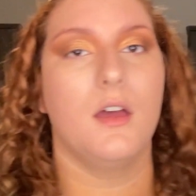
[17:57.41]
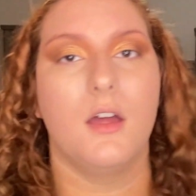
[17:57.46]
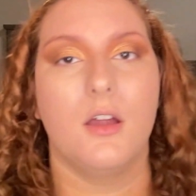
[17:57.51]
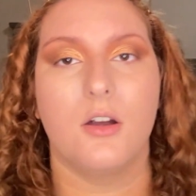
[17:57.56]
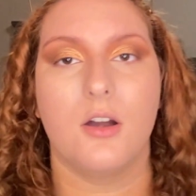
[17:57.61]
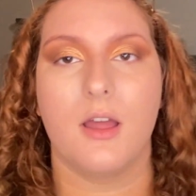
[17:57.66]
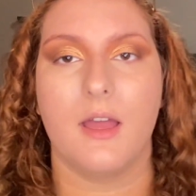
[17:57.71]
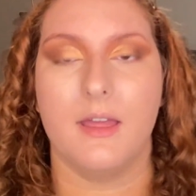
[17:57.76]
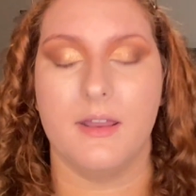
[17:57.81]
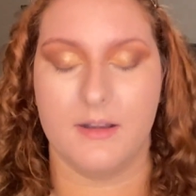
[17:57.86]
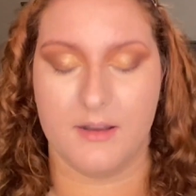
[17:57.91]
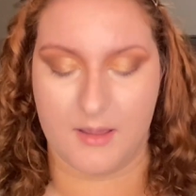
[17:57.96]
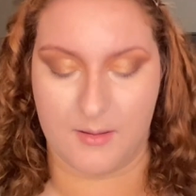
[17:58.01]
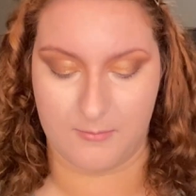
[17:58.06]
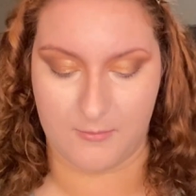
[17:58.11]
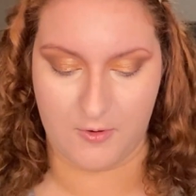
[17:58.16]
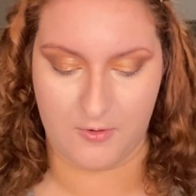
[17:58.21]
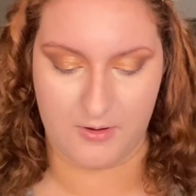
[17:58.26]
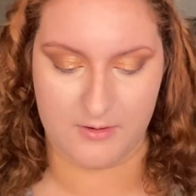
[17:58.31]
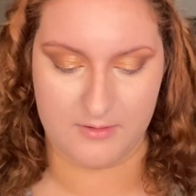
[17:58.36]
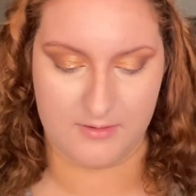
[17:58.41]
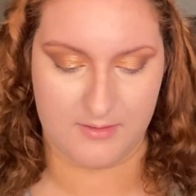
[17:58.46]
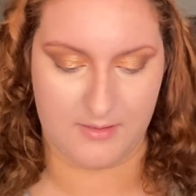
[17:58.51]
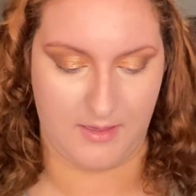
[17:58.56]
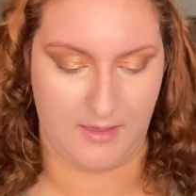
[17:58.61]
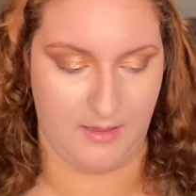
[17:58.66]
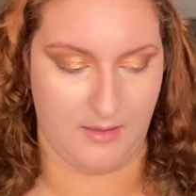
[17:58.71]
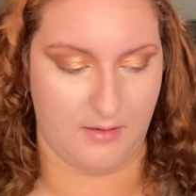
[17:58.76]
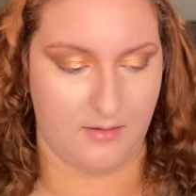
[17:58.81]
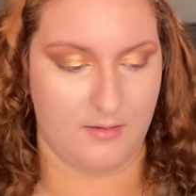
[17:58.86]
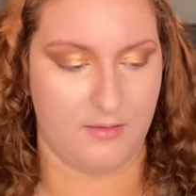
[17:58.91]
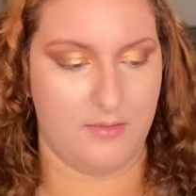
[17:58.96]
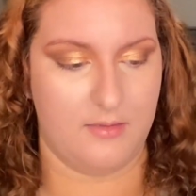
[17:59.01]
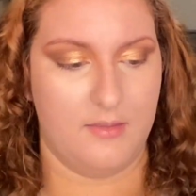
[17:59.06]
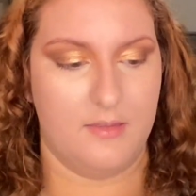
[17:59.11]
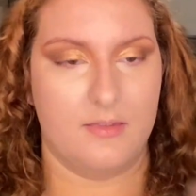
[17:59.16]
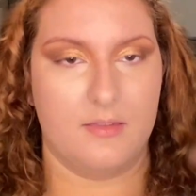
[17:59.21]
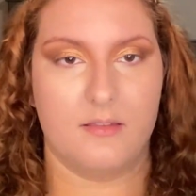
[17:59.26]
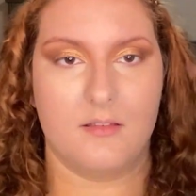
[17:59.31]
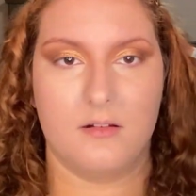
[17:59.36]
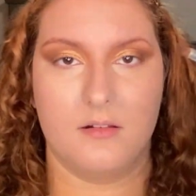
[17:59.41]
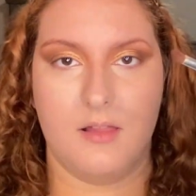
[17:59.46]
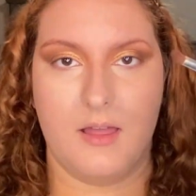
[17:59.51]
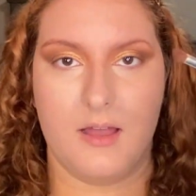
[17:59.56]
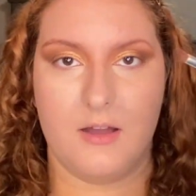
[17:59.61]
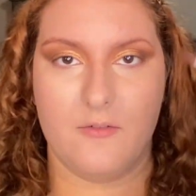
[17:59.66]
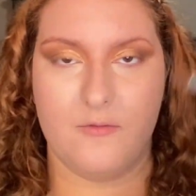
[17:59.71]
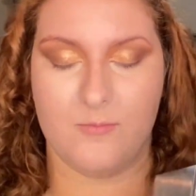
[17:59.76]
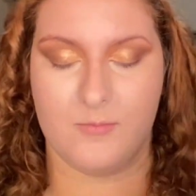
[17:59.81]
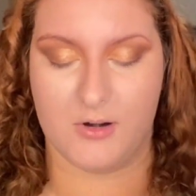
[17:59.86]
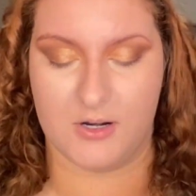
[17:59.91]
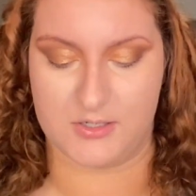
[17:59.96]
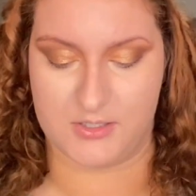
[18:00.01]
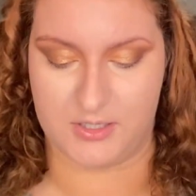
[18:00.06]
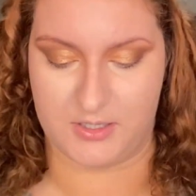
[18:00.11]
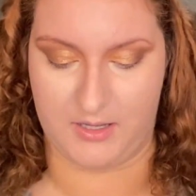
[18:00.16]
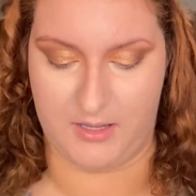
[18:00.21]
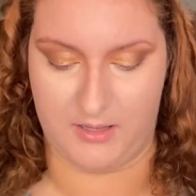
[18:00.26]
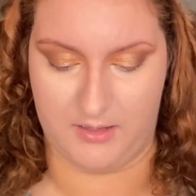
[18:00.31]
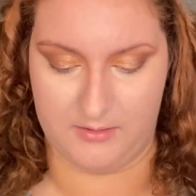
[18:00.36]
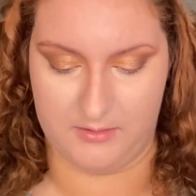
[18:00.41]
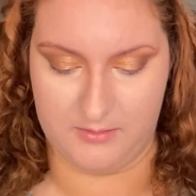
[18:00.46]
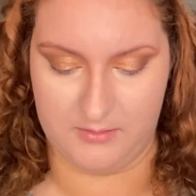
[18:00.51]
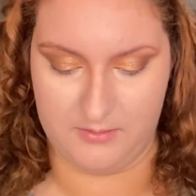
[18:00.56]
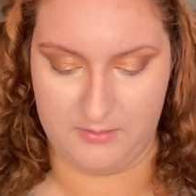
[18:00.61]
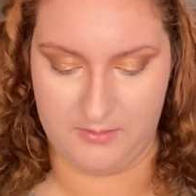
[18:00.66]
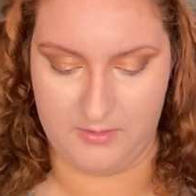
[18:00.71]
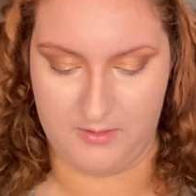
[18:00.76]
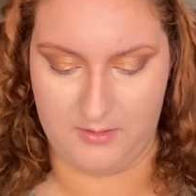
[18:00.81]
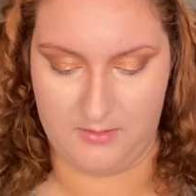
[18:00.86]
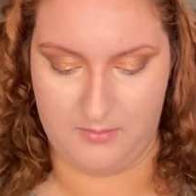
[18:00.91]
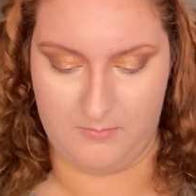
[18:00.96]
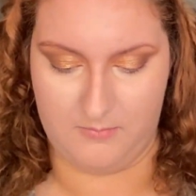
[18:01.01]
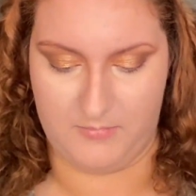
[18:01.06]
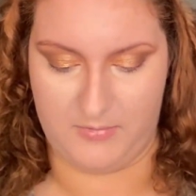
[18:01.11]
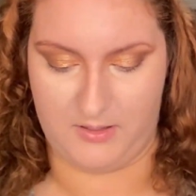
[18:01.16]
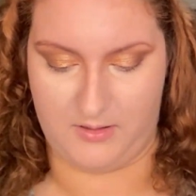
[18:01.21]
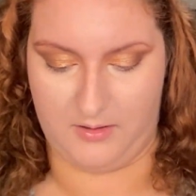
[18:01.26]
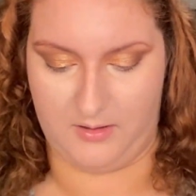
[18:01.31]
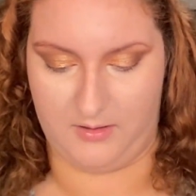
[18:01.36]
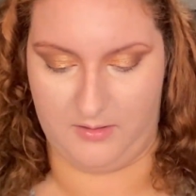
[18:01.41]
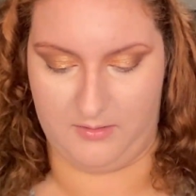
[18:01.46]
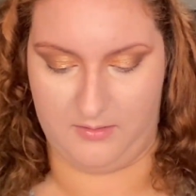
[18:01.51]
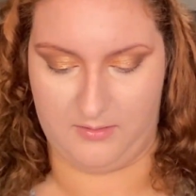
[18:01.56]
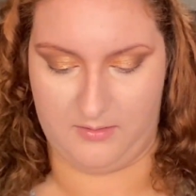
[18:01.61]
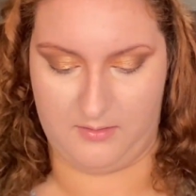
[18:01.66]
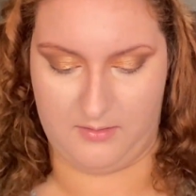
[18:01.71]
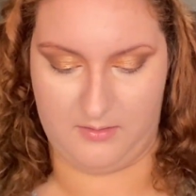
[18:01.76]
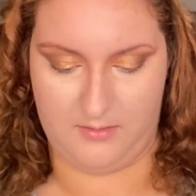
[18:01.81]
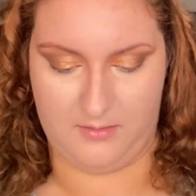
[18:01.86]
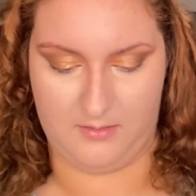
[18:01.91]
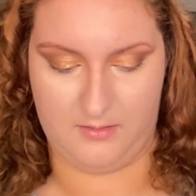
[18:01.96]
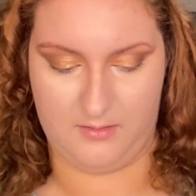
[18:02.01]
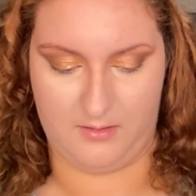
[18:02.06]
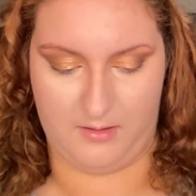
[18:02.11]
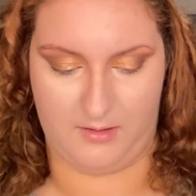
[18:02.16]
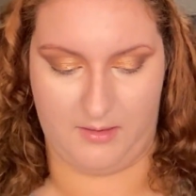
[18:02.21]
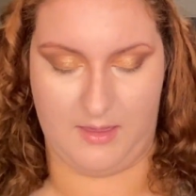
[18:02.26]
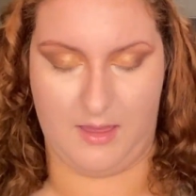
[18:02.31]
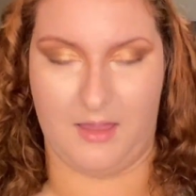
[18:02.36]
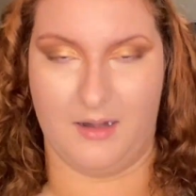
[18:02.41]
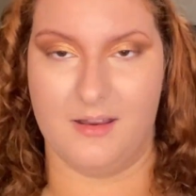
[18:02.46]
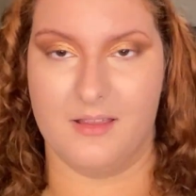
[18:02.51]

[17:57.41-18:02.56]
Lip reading: All right, I'm going to take this little e.l.f. brush again, because again,